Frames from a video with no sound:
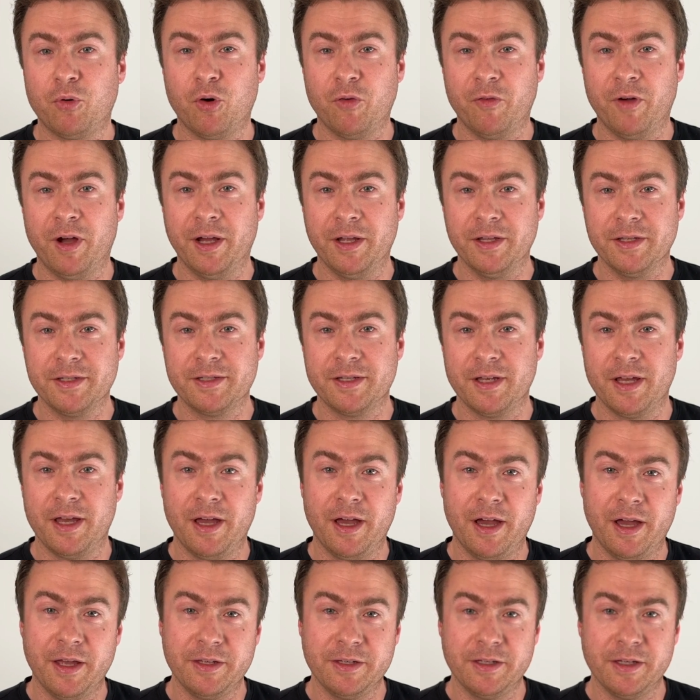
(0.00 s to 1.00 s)
provides
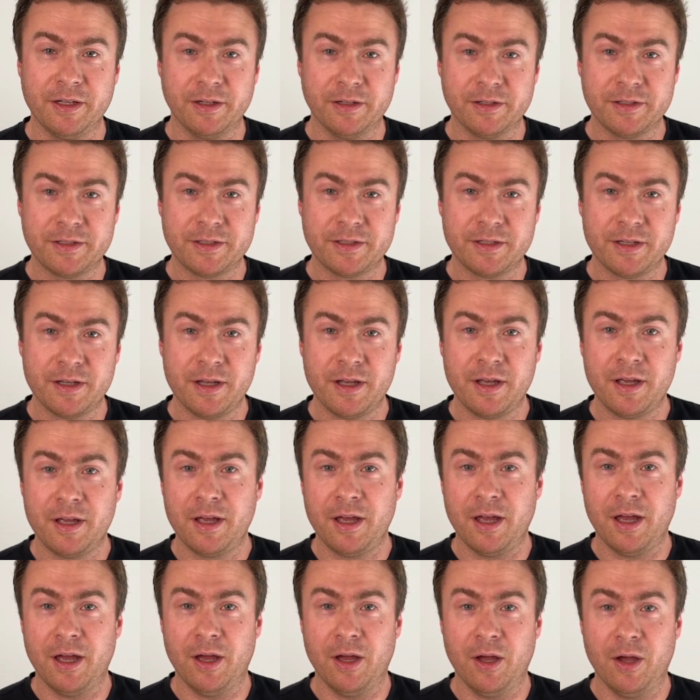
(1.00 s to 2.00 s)
high yields,
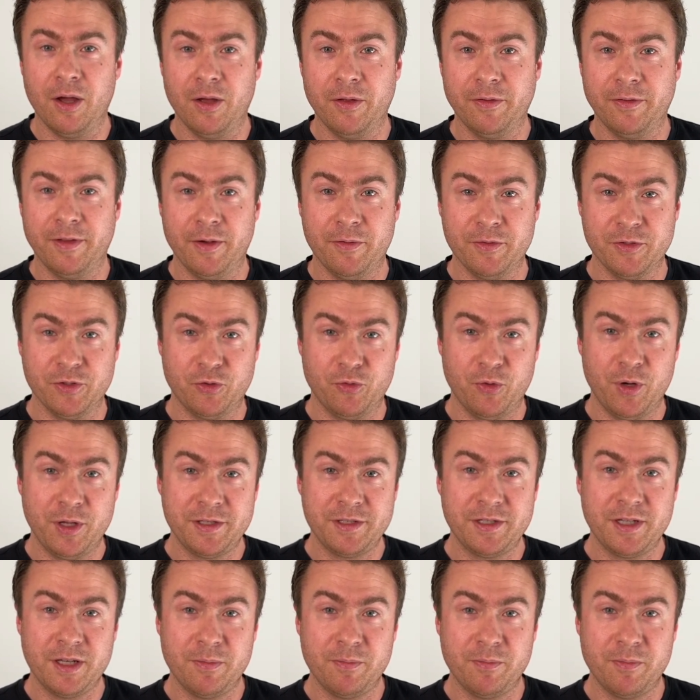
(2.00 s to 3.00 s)
there is a great
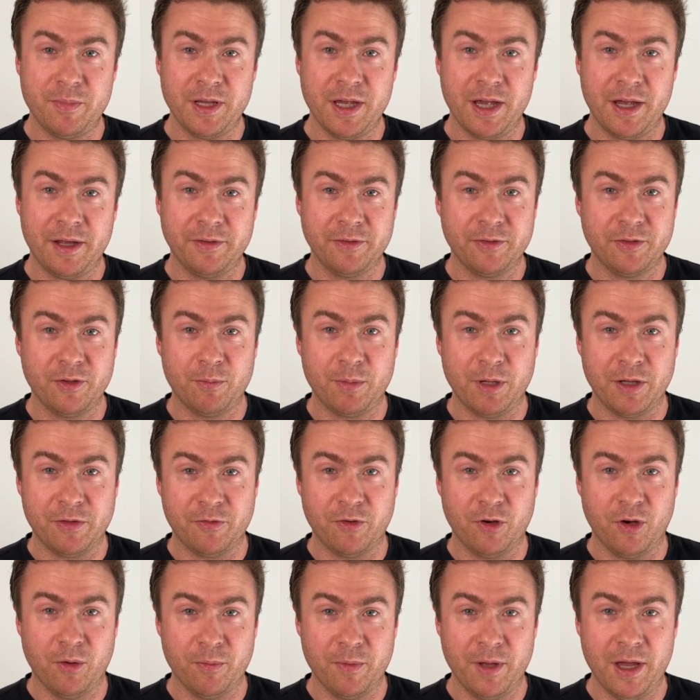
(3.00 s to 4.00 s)
team behind the
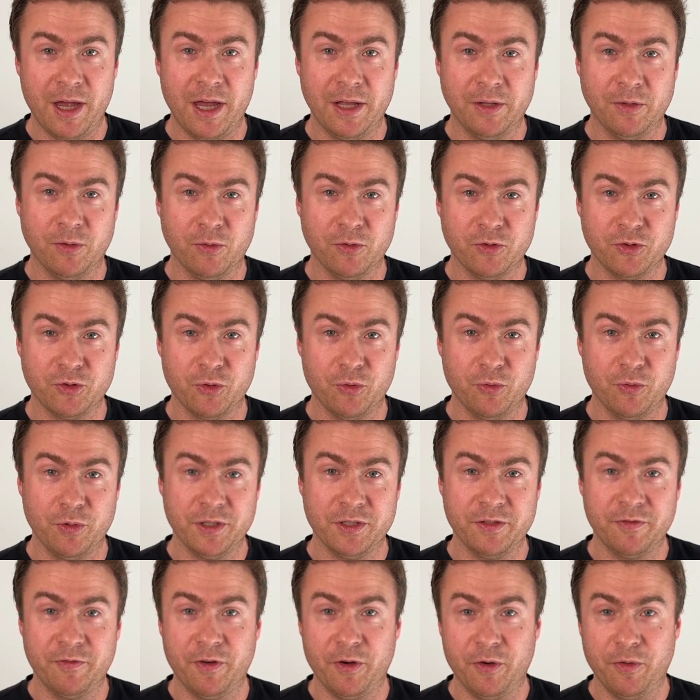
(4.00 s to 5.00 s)
platform, and also
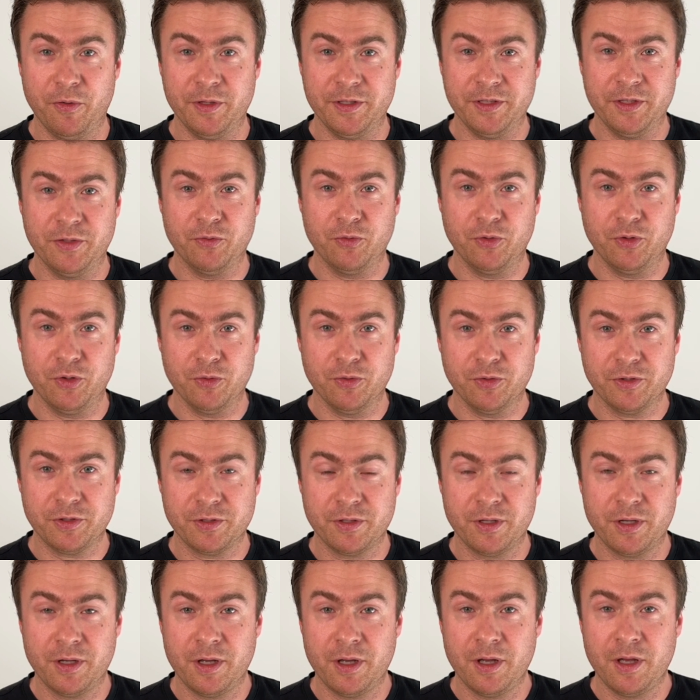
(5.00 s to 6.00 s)
it's very easy to
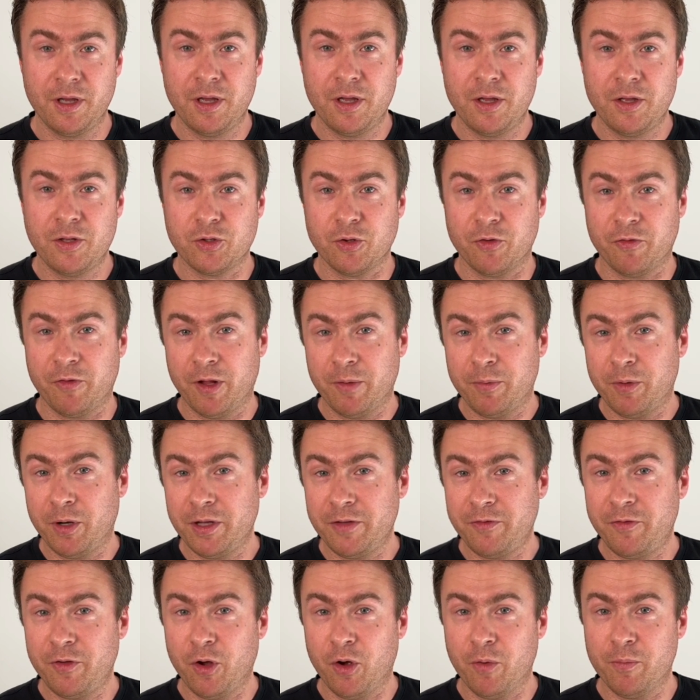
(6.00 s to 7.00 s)
use. So for example,
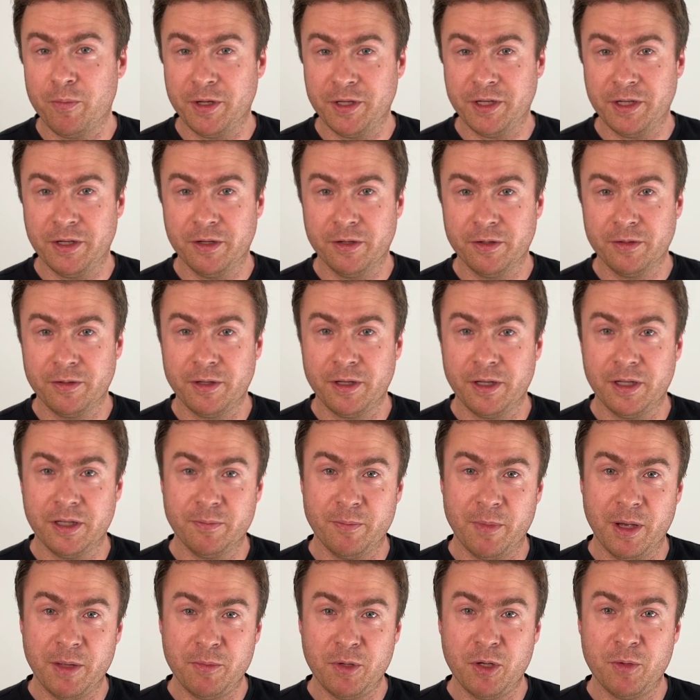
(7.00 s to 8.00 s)
if you're a beginner, it
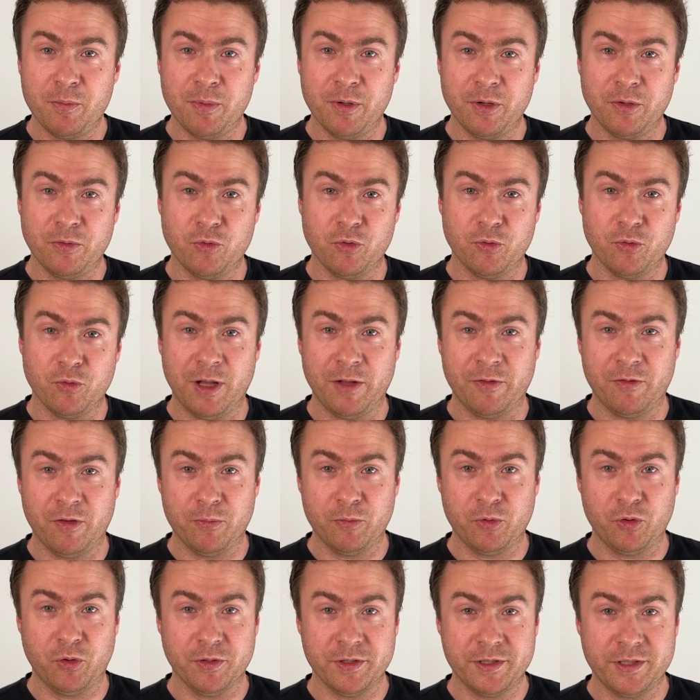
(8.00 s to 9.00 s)
might be a good platform
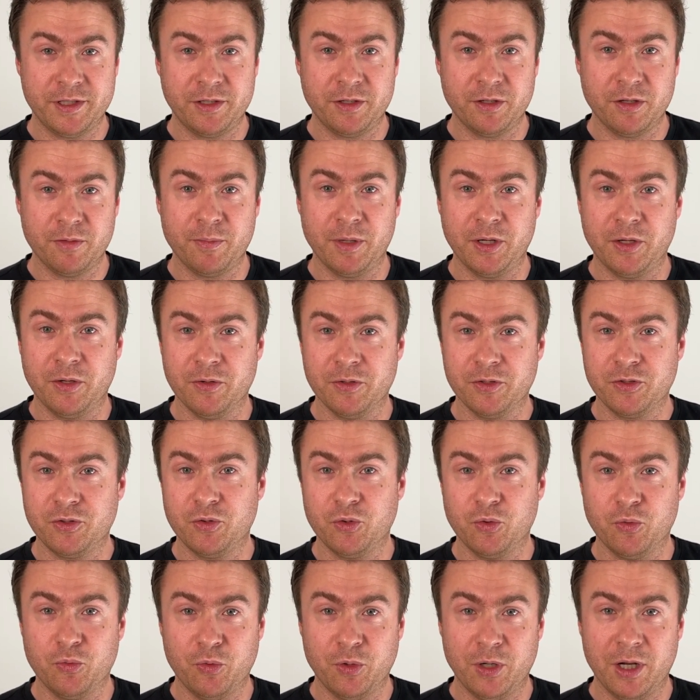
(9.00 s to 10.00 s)
to consider because
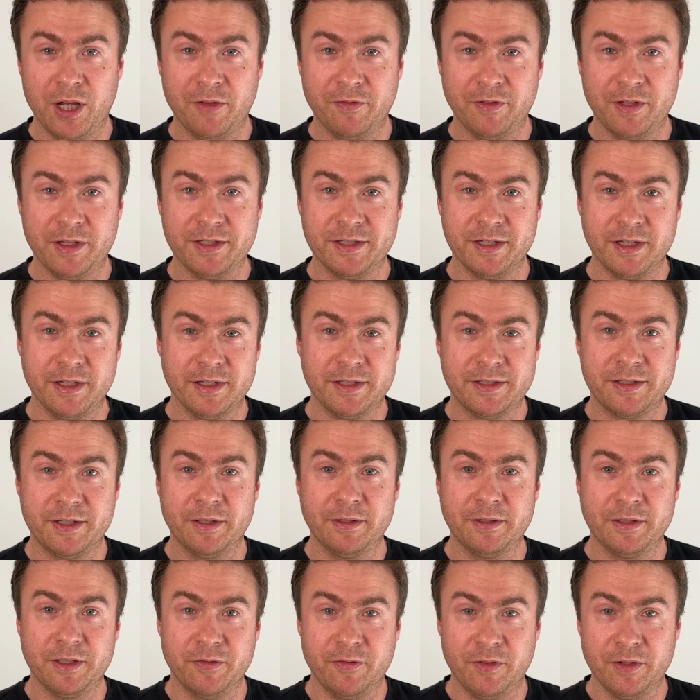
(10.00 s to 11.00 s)
you will have this
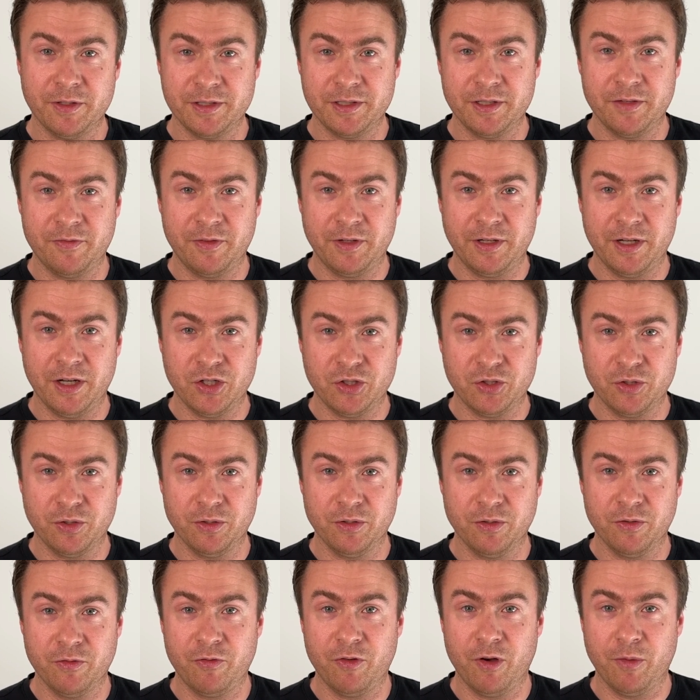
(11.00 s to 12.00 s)
instant
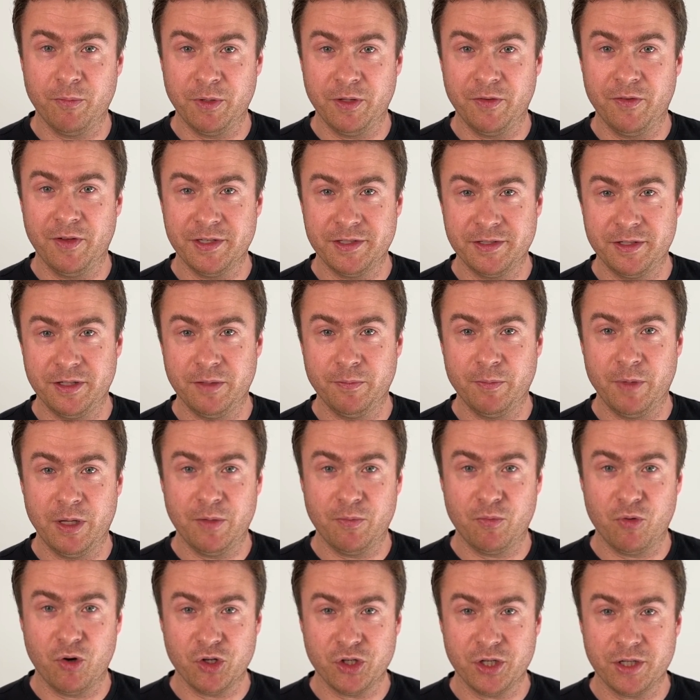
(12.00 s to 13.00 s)
diversification from investing in
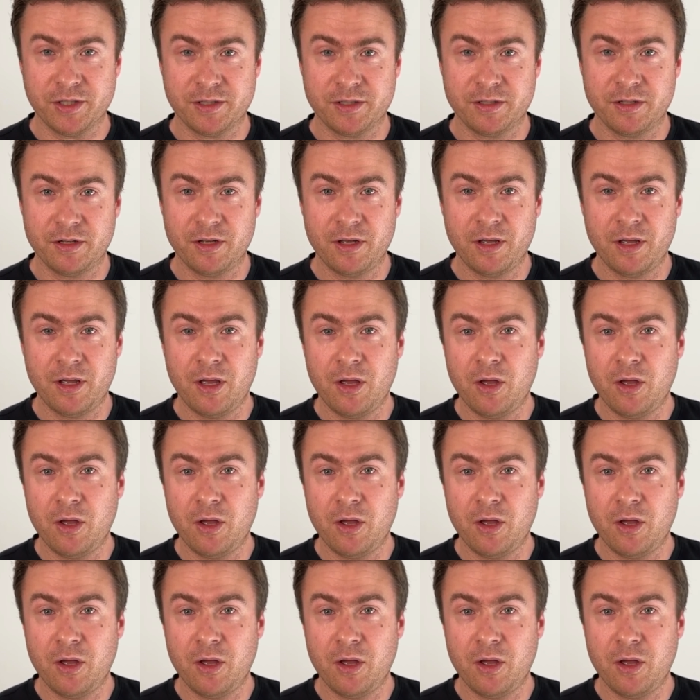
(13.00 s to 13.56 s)
many projects.